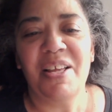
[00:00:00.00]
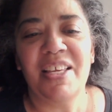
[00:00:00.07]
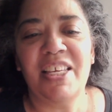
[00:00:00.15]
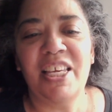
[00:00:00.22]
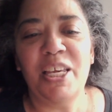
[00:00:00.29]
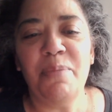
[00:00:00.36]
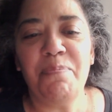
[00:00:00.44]

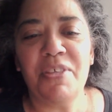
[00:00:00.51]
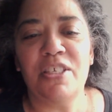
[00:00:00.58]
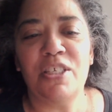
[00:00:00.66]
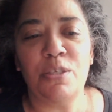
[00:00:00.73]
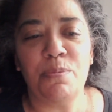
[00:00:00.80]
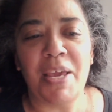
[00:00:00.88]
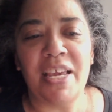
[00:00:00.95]
keep
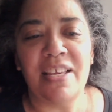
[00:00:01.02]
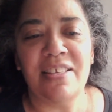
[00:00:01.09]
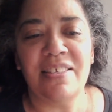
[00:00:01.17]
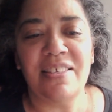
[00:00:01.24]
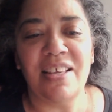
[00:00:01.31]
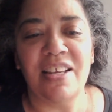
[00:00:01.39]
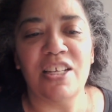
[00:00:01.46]
this
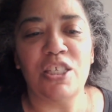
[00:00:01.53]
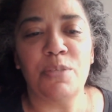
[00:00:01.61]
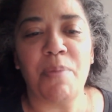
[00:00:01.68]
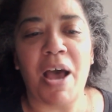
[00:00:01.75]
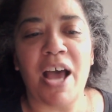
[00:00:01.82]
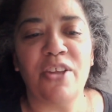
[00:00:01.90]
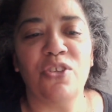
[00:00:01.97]
space in a
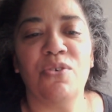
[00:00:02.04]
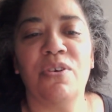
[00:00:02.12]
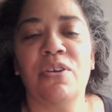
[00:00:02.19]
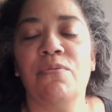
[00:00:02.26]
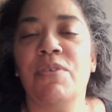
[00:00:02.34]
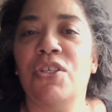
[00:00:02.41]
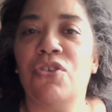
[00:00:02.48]
spot you
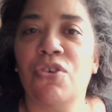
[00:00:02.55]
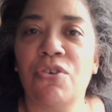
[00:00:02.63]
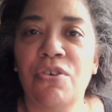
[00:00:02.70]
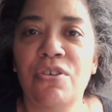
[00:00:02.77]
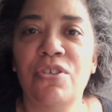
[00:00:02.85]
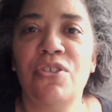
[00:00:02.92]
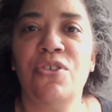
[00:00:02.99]
can
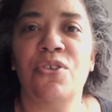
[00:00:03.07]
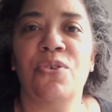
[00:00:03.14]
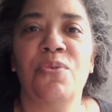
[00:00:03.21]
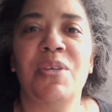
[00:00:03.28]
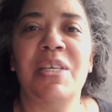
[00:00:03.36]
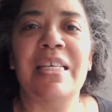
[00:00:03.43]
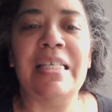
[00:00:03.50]
return
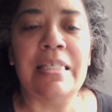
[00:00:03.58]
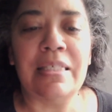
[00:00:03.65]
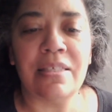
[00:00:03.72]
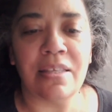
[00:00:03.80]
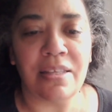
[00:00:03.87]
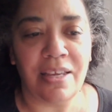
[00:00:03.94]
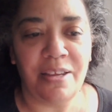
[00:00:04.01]
to
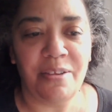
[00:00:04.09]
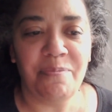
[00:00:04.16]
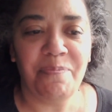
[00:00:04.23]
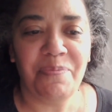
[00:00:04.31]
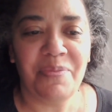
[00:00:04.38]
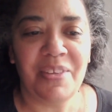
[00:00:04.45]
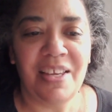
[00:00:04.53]
easily
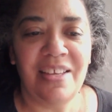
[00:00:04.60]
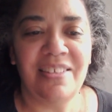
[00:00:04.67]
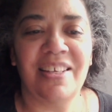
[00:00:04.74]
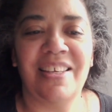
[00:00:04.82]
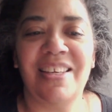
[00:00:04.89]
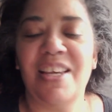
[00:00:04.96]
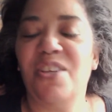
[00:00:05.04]

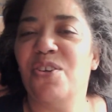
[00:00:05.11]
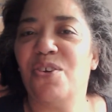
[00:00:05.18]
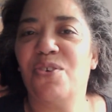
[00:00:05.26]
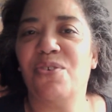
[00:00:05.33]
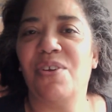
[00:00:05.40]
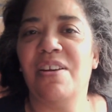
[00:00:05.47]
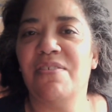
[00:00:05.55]
to get your
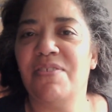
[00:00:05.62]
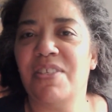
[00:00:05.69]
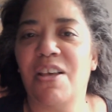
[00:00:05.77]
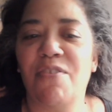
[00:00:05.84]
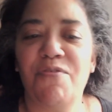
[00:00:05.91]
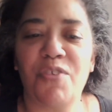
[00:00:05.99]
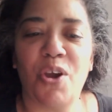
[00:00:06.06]
creative
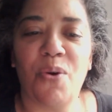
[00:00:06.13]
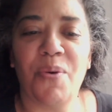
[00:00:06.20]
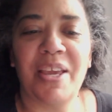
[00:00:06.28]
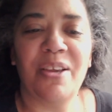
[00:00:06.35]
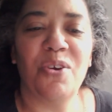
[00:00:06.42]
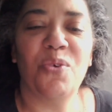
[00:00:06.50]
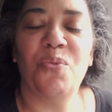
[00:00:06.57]
self
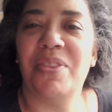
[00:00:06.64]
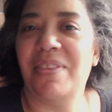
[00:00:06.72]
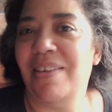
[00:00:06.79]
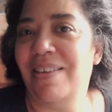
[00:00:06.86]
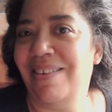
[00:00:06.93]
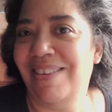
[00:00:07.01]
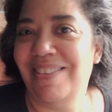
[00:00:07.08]
going with
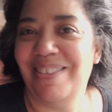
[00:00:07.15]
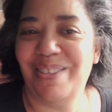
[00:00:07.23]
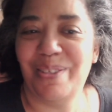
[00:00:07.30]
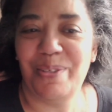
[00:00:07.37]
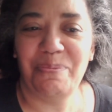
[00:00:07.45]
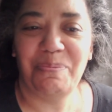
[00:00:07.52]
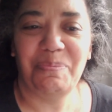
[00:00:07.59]
ease.